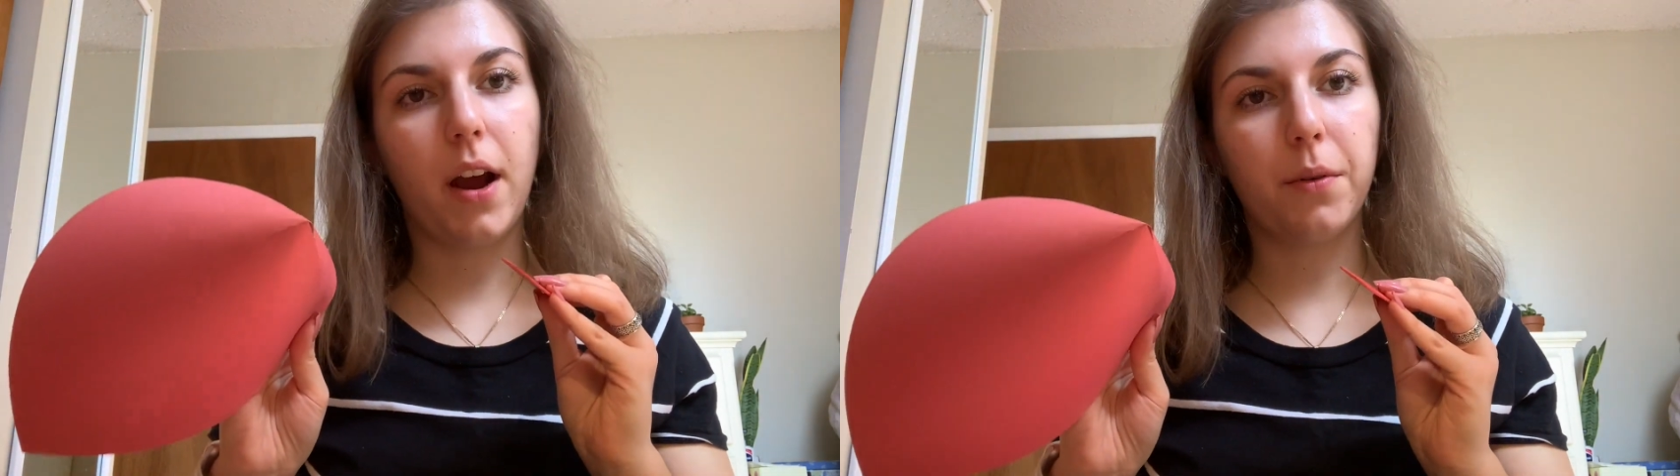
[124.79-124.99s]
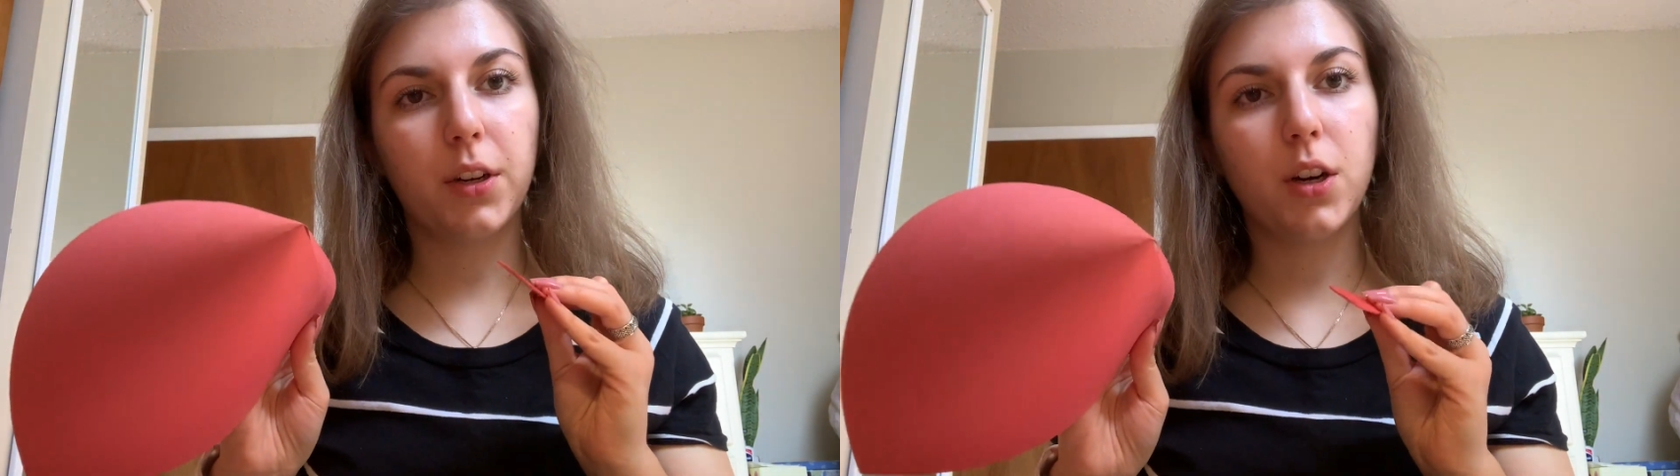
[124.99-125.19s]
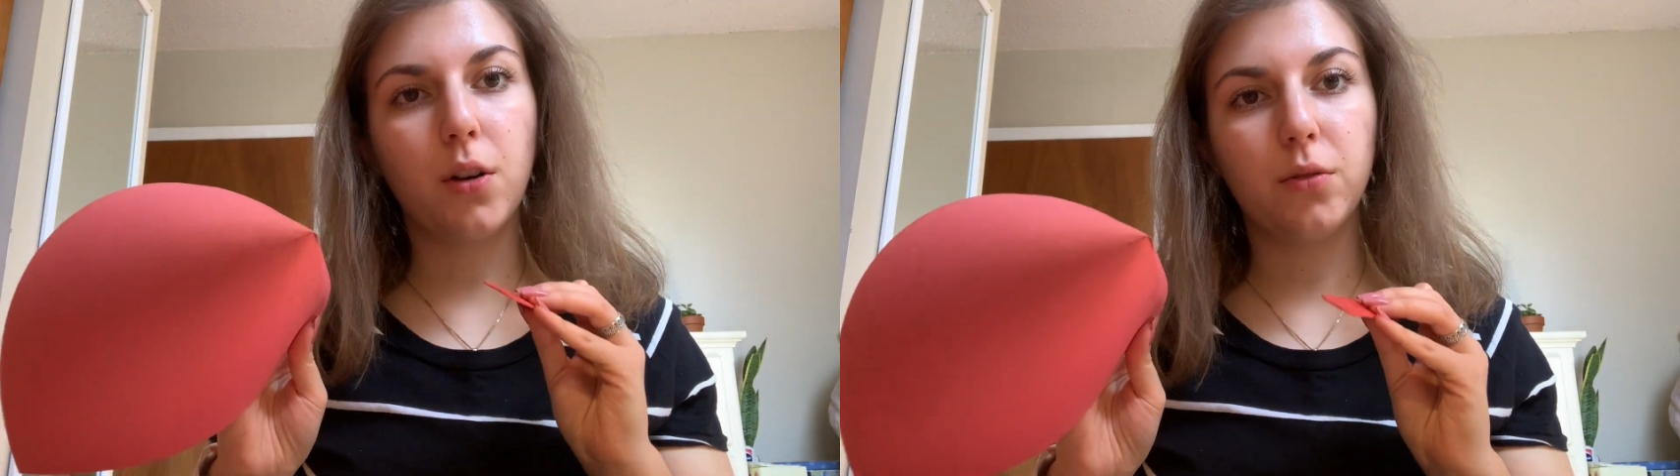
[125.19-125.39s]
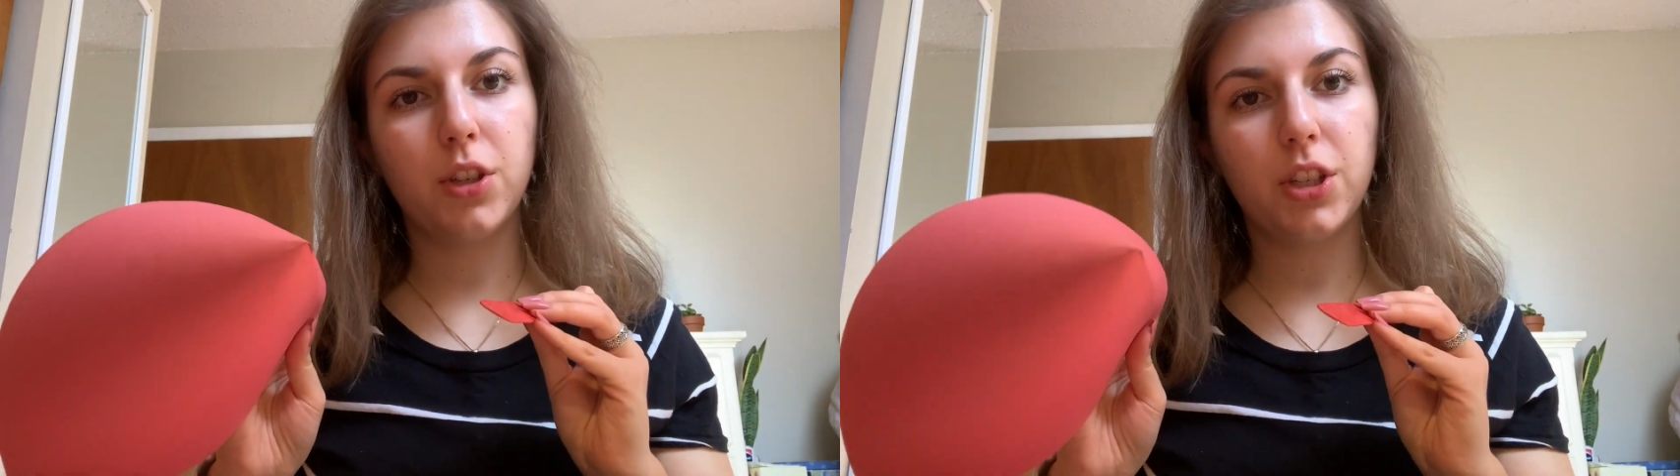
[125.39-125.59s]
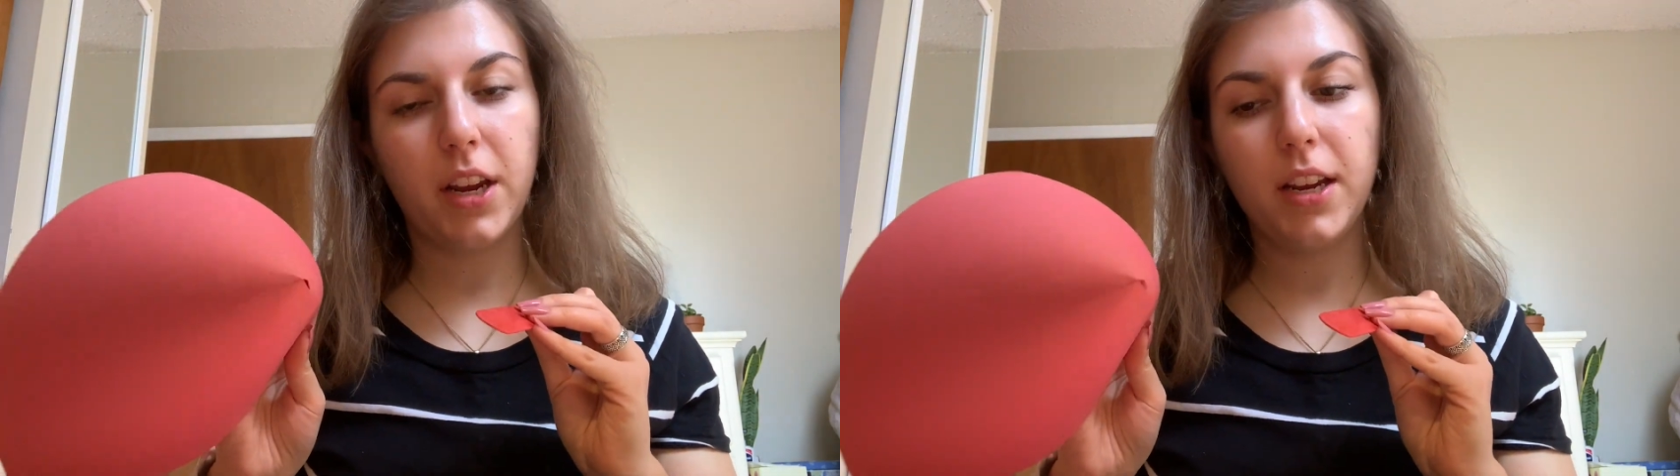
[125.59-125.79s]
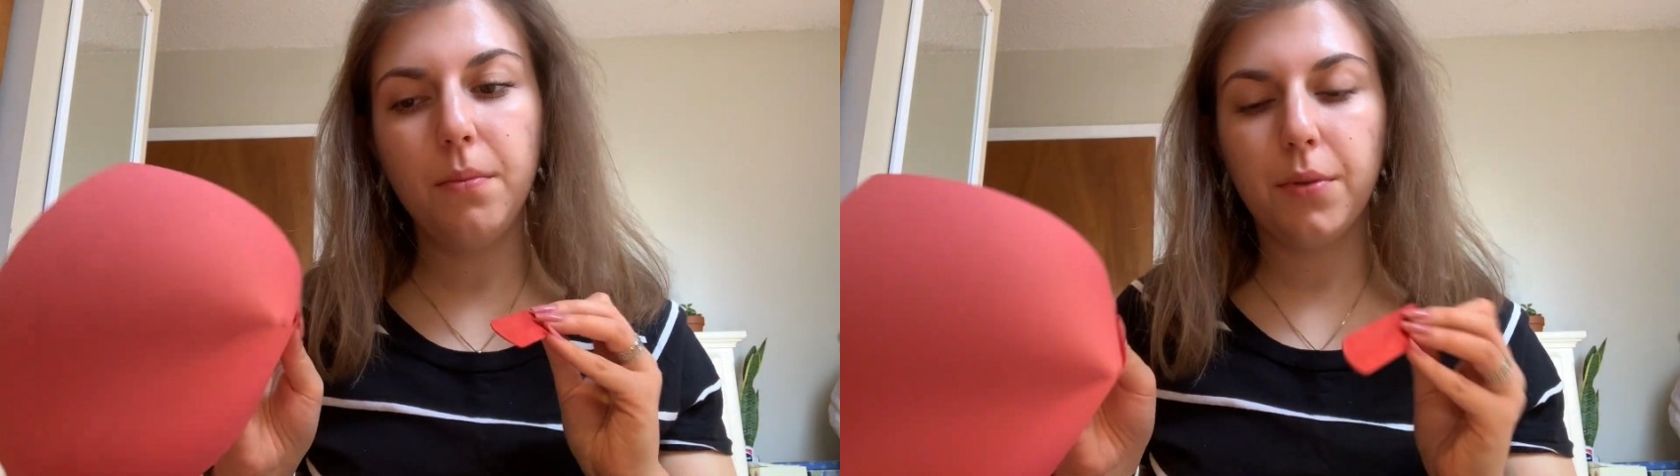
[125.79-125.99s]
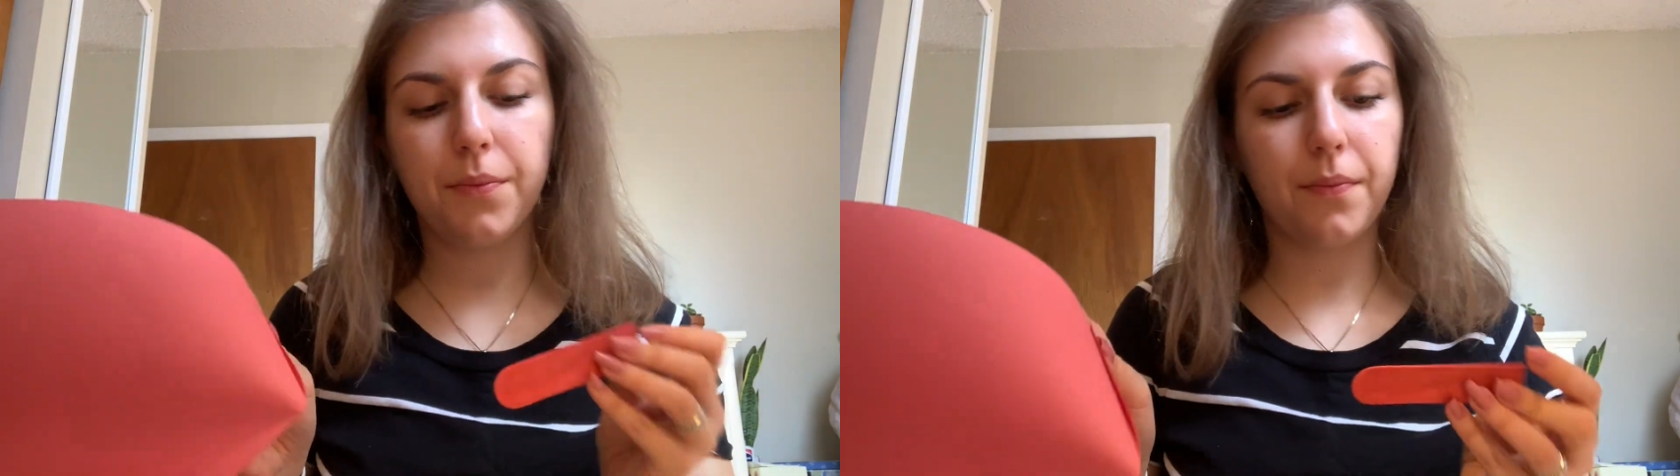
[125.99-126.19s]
our cone shape.